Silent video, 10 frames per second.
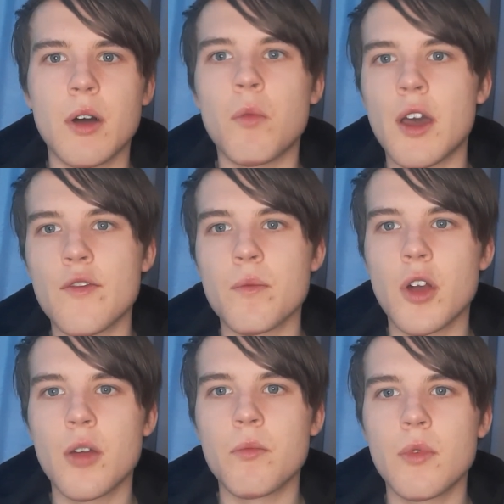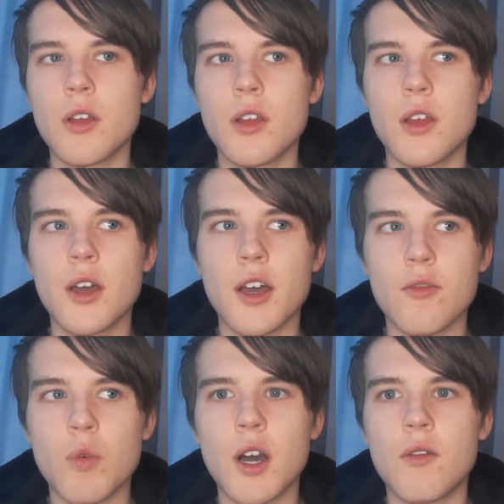away from home as
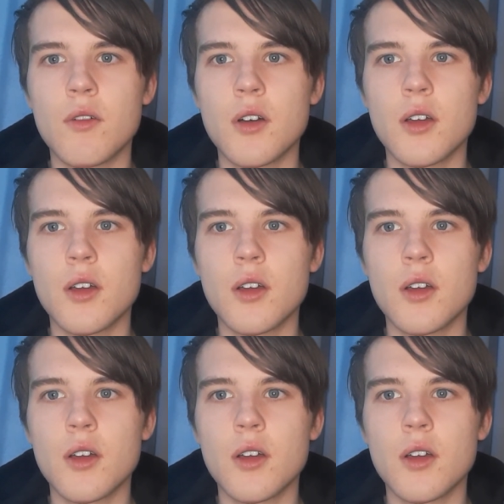well,